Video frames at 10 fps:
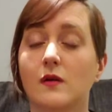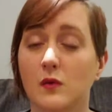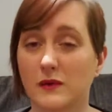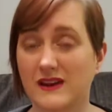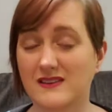
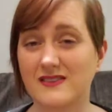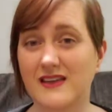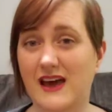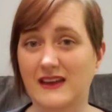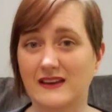But when I did
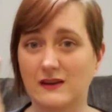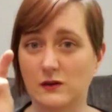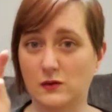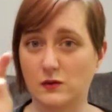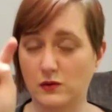that,
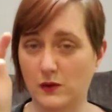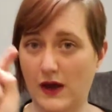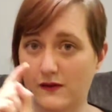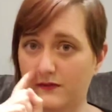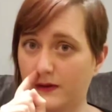you
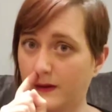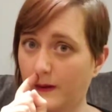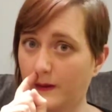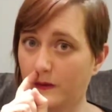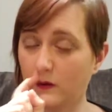have
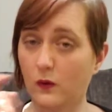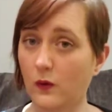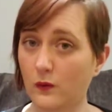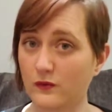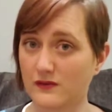little
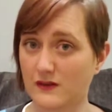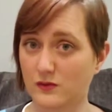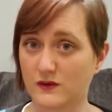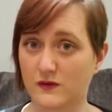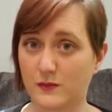holes that
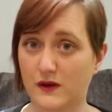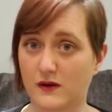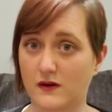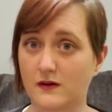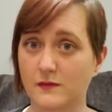sort of
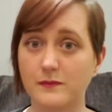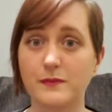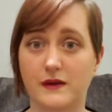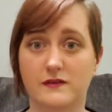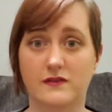appear
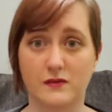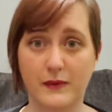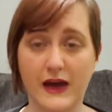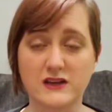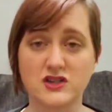because of the
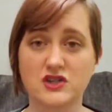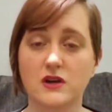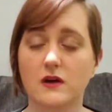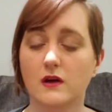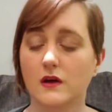mesh.